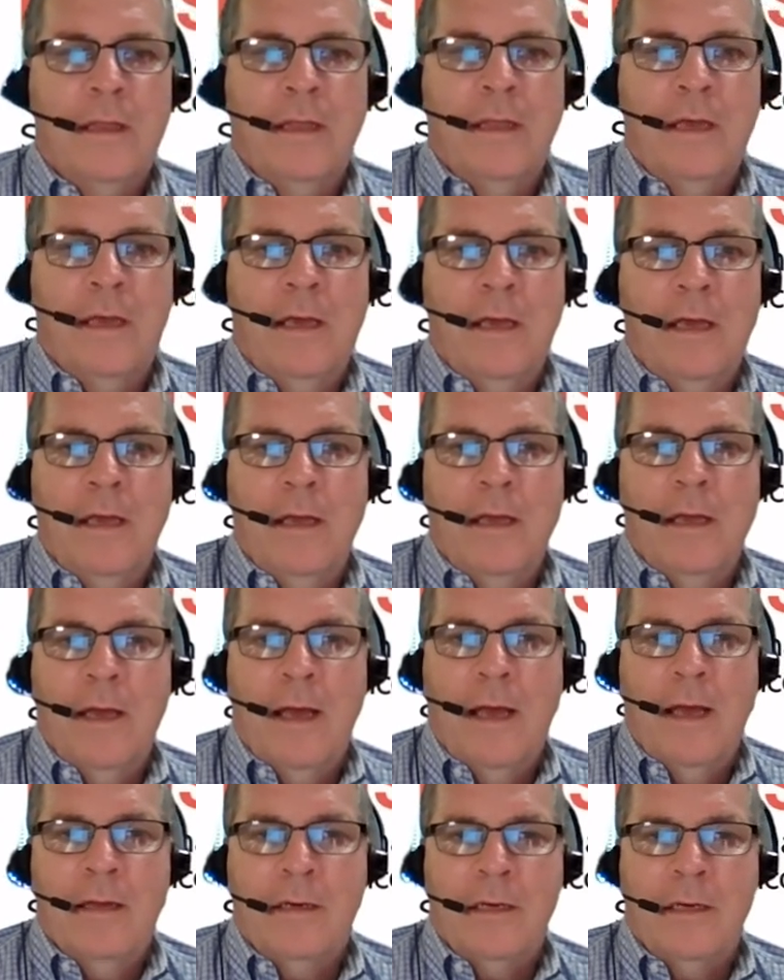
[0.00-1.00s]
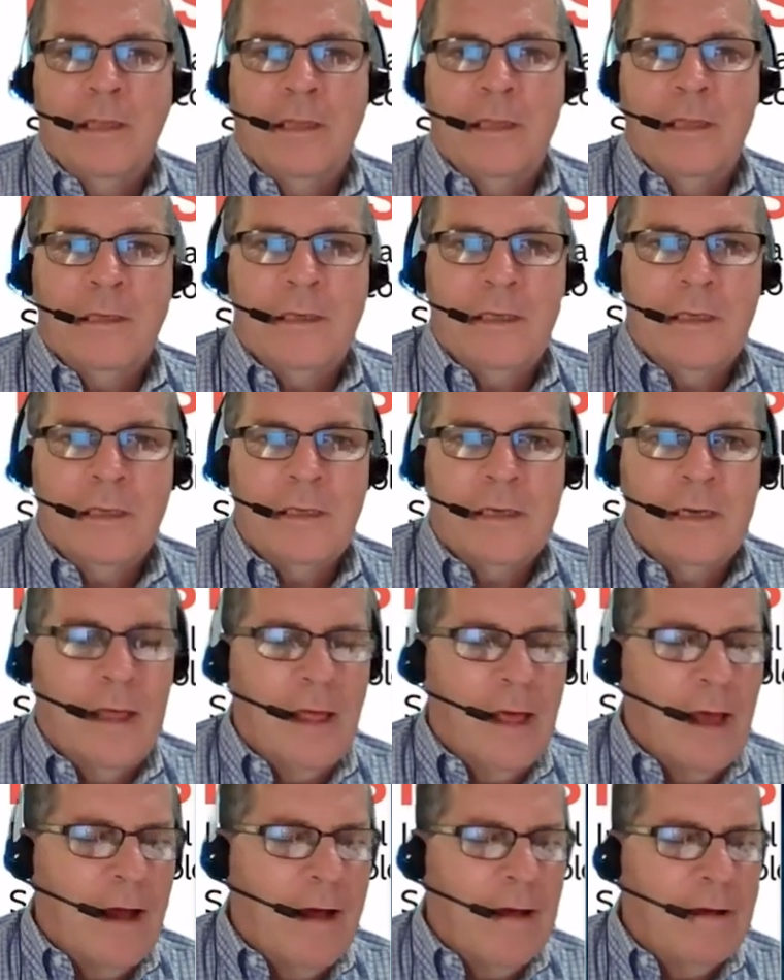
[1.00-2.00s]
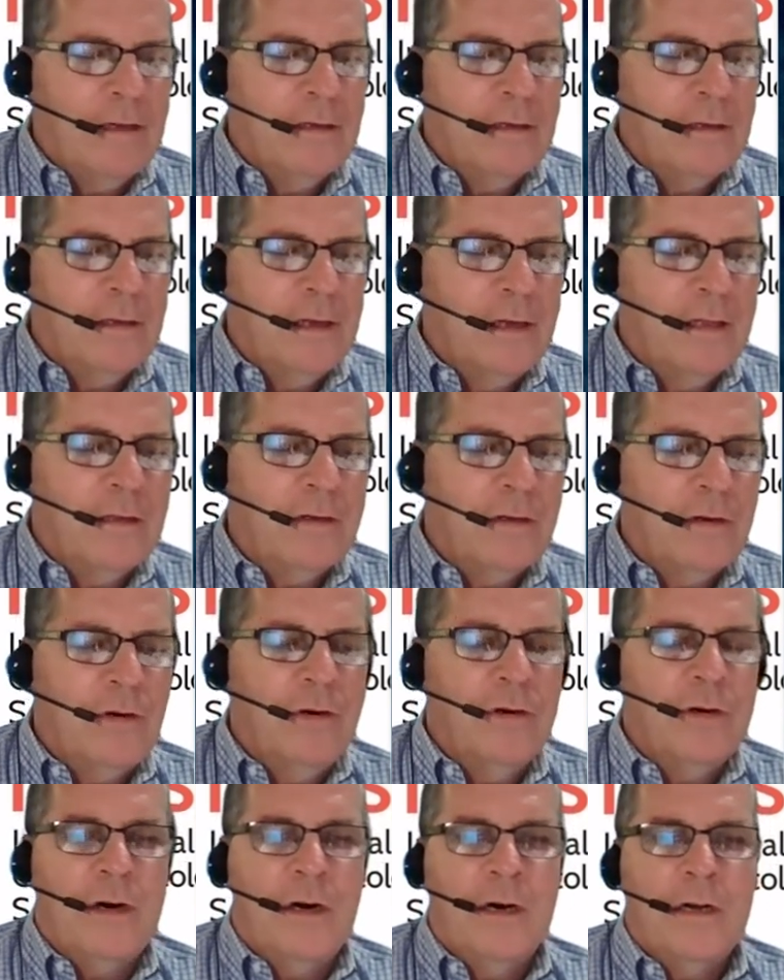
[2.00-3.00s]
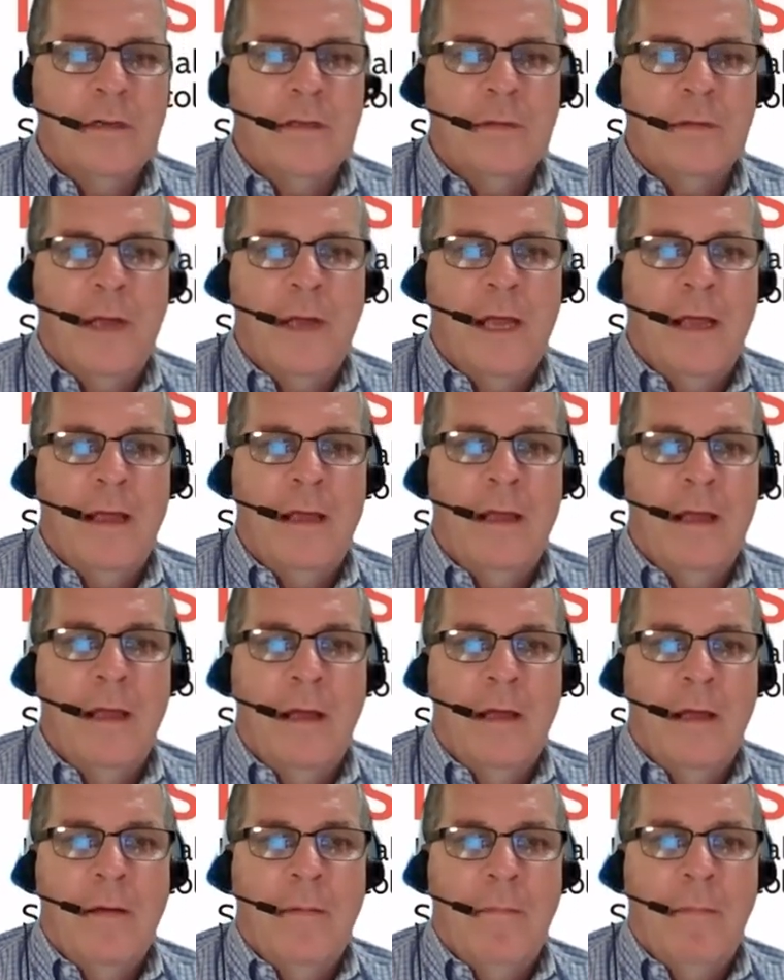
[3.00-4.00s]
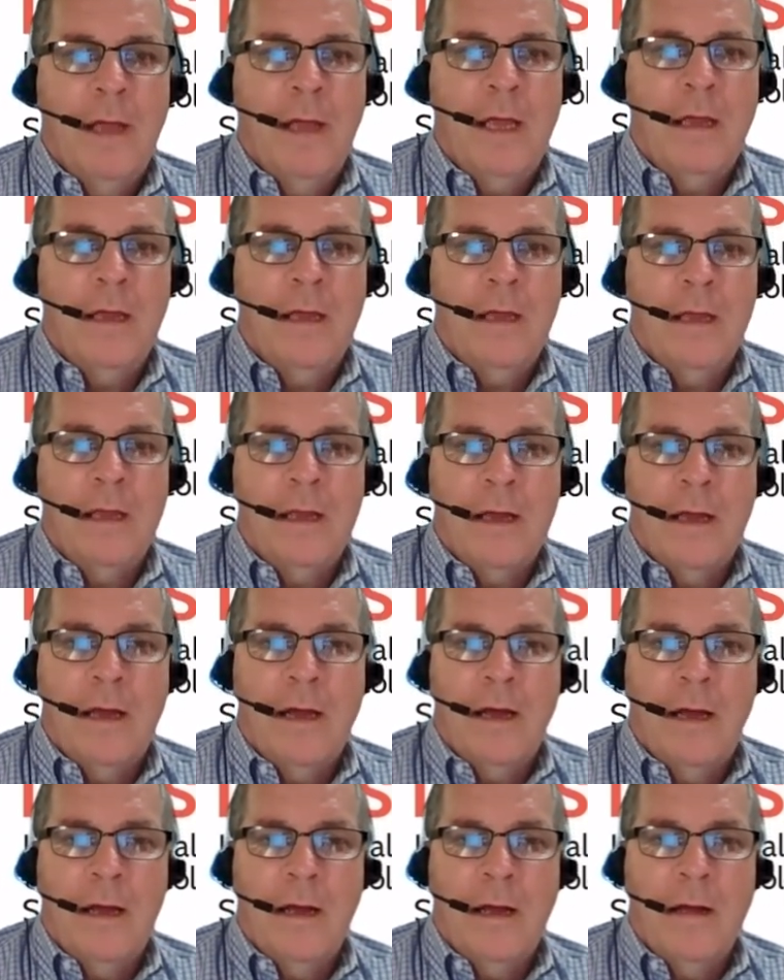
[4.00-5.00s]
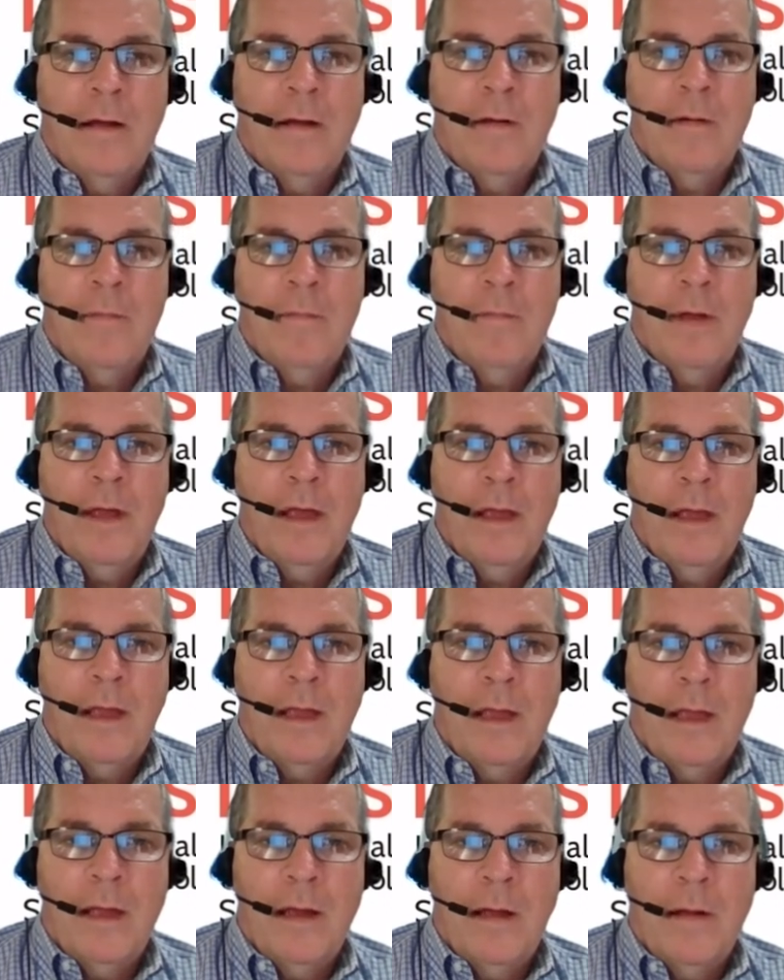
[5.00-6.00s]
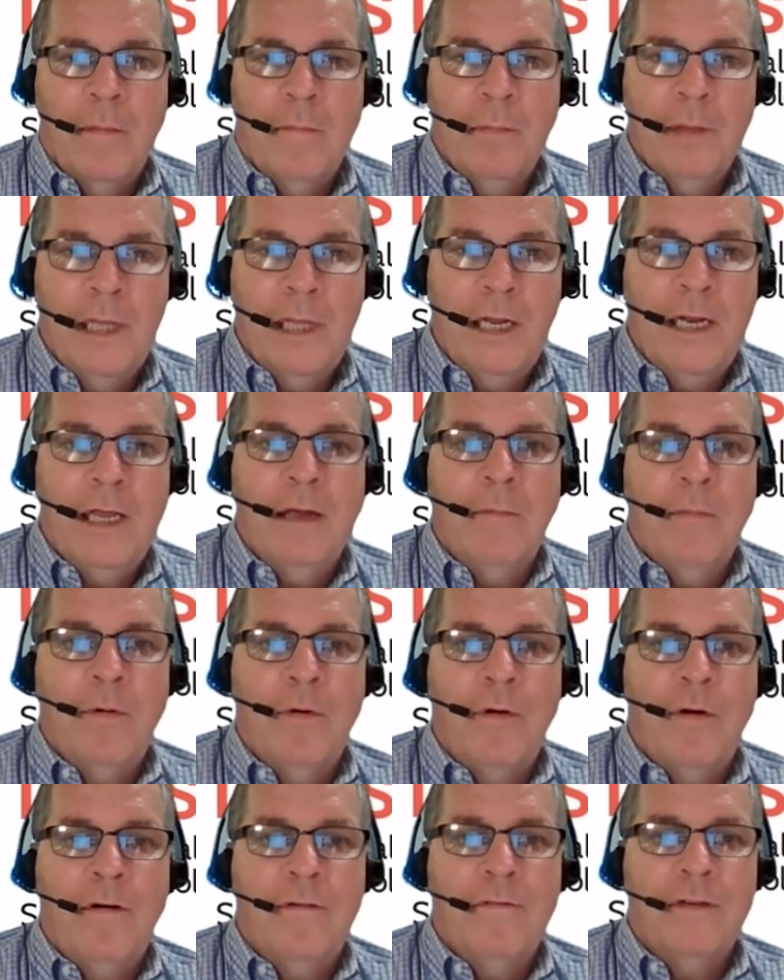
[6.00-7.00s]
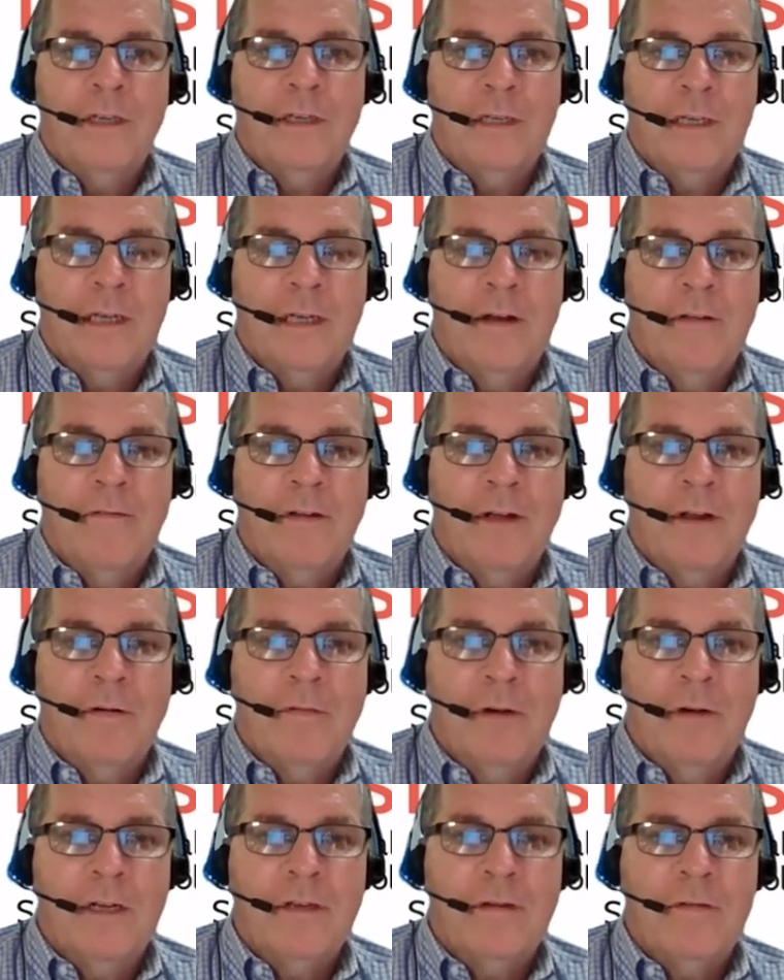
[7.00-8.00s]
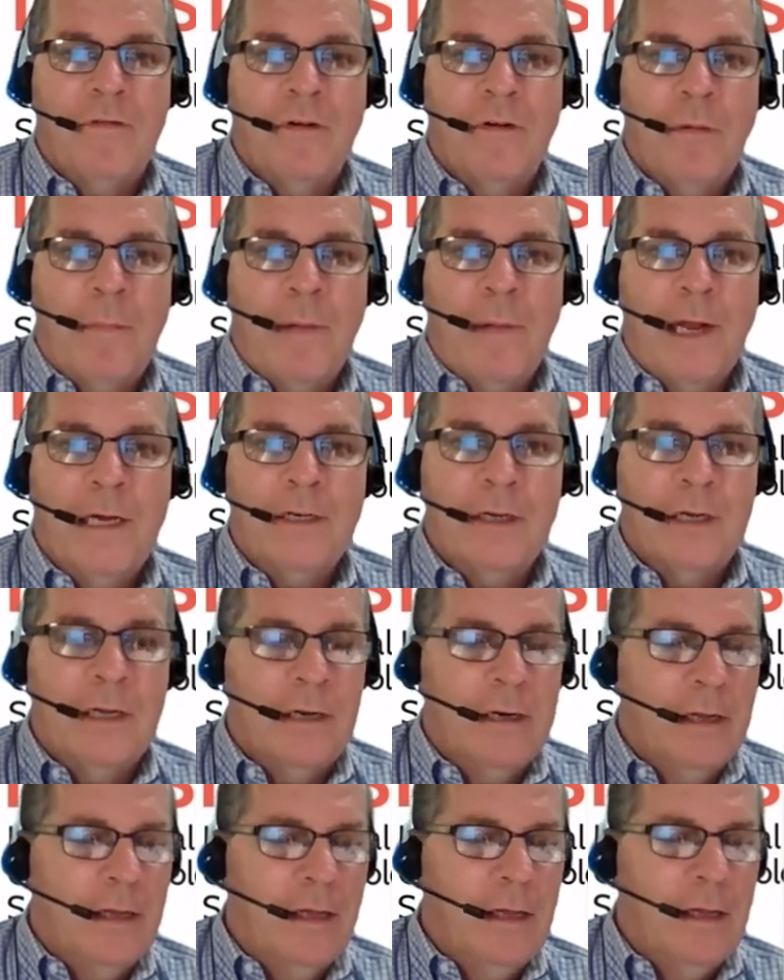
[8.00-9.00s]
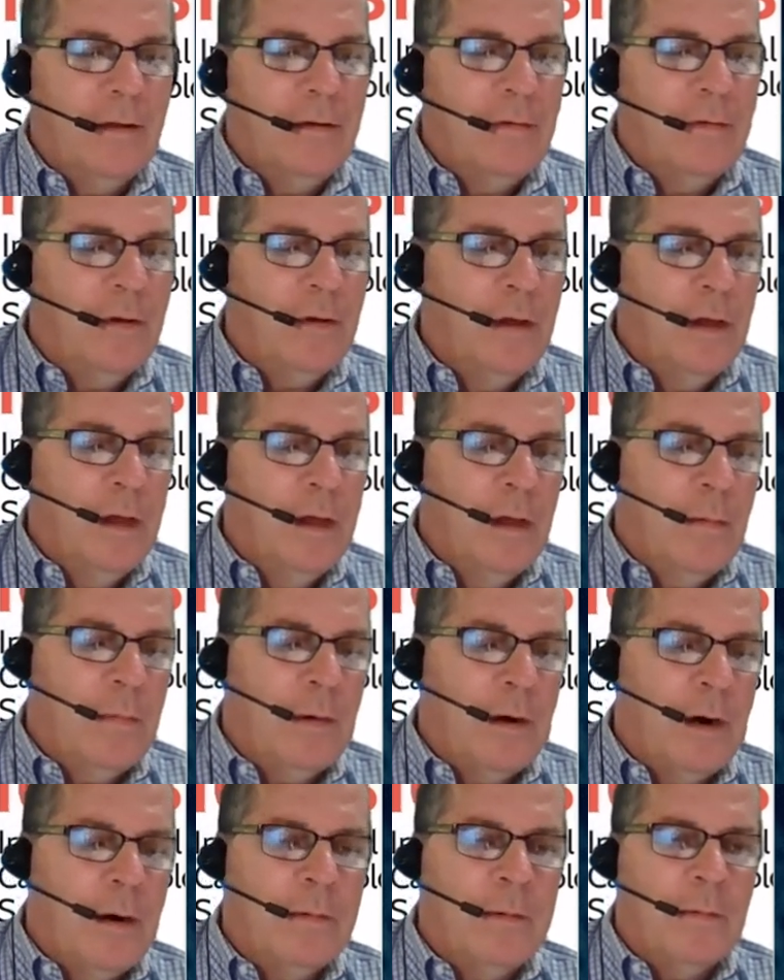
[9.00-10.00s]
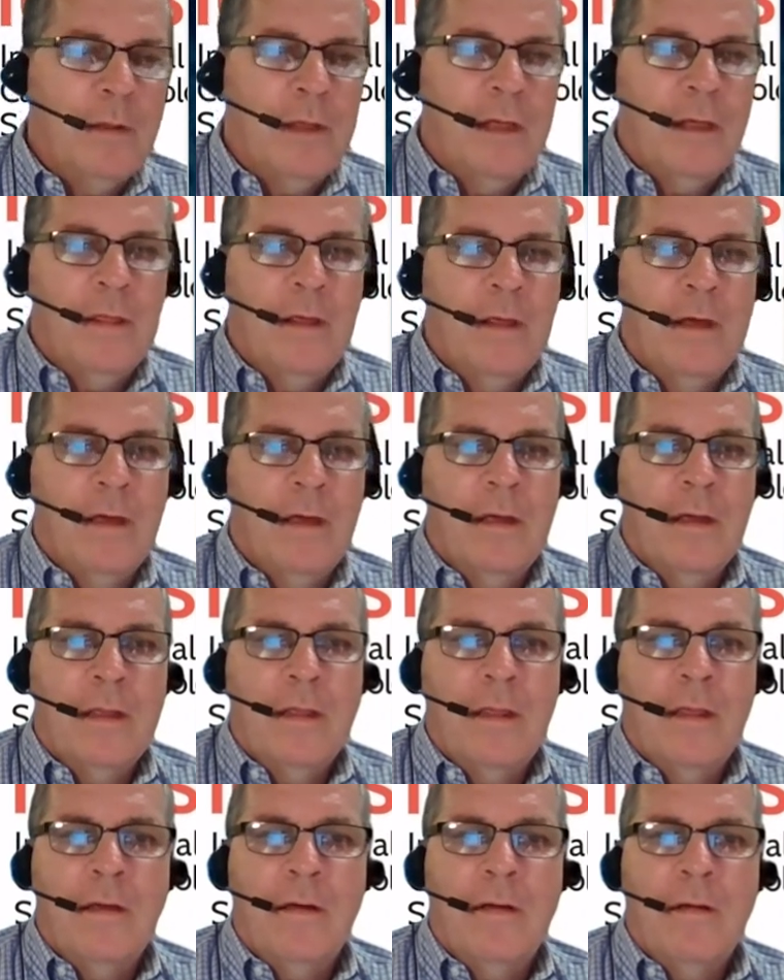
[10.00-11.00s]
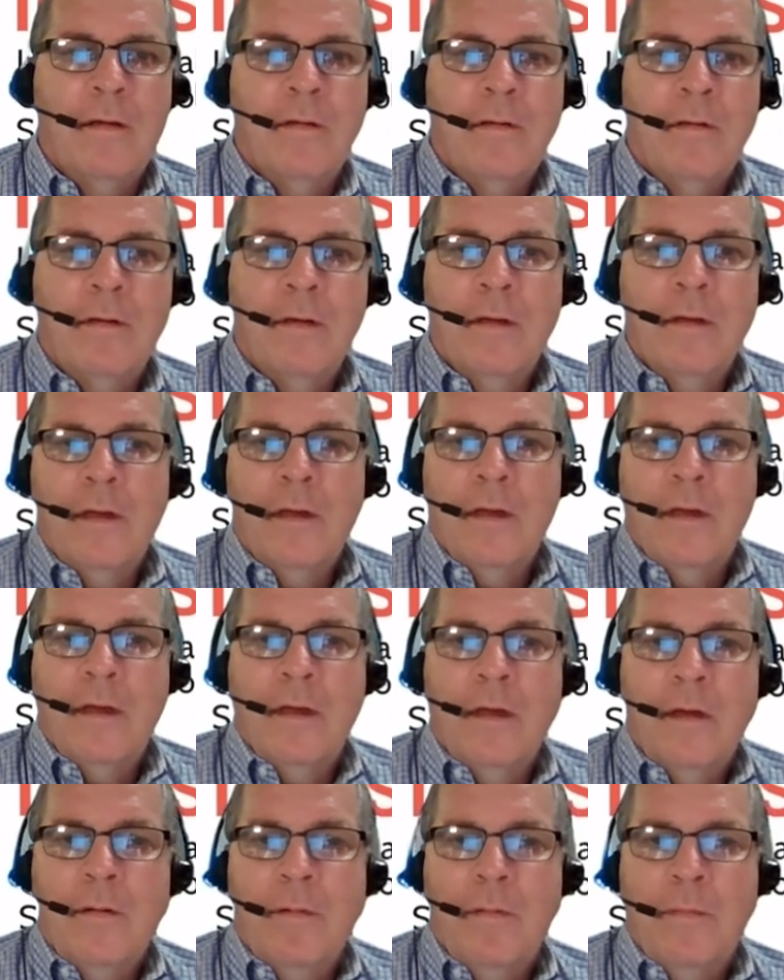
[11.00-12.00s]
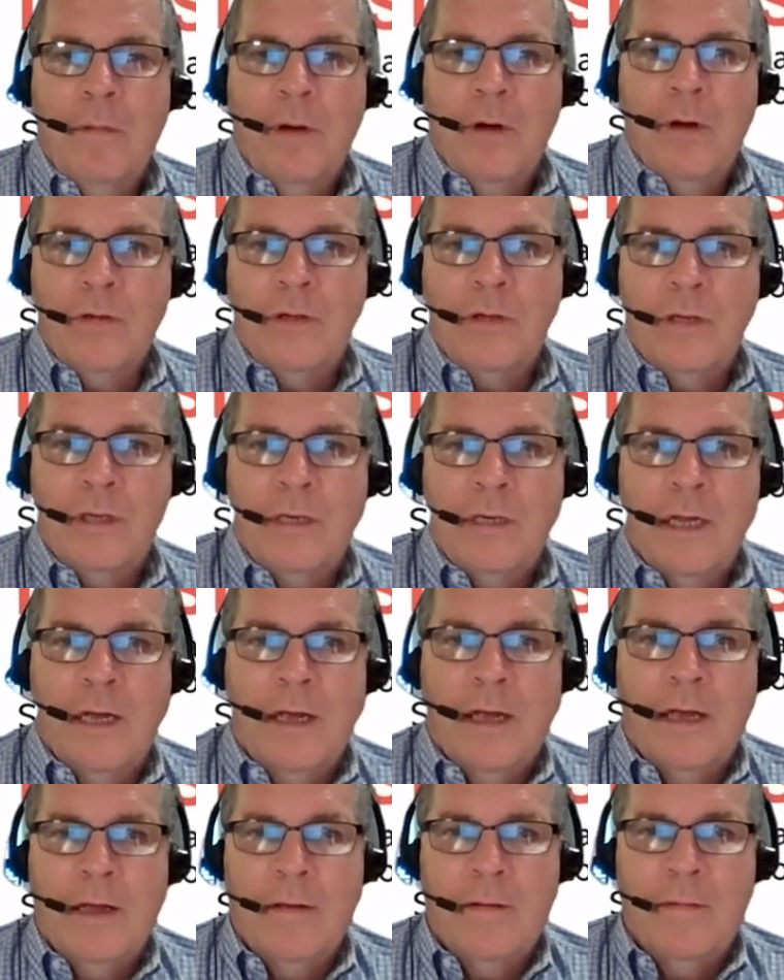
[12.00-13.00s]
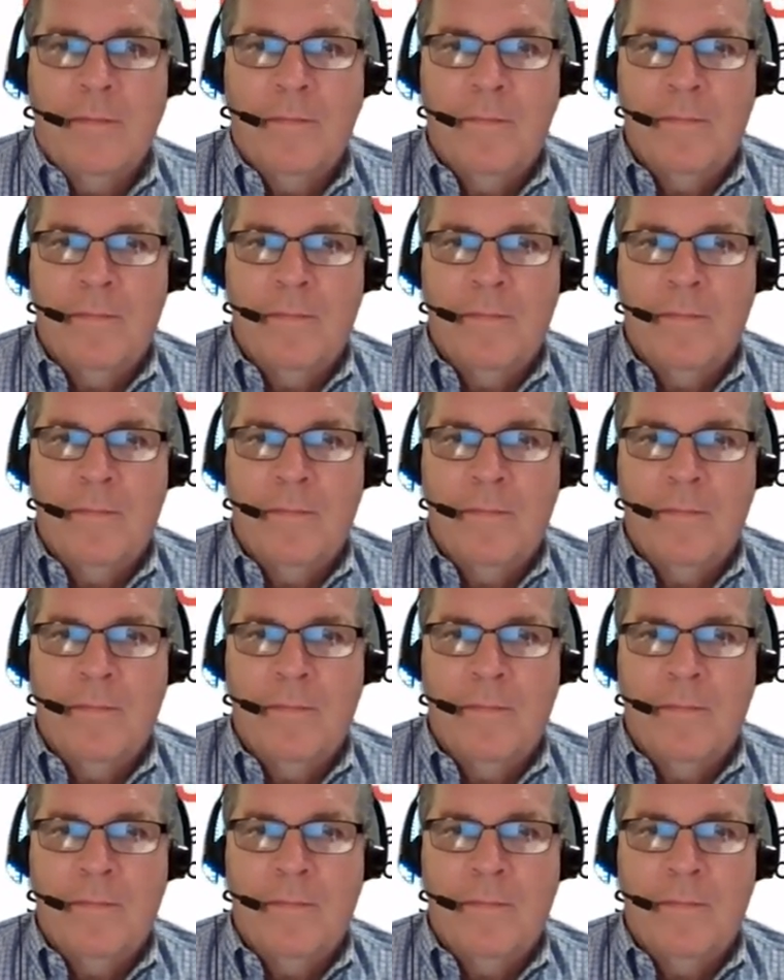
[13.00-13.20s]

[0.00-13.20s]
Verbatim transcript: the antithesis to that is that certain drugs may make uh, make uh, bleeding more of a significant risk for a patient, and probably the the most uh,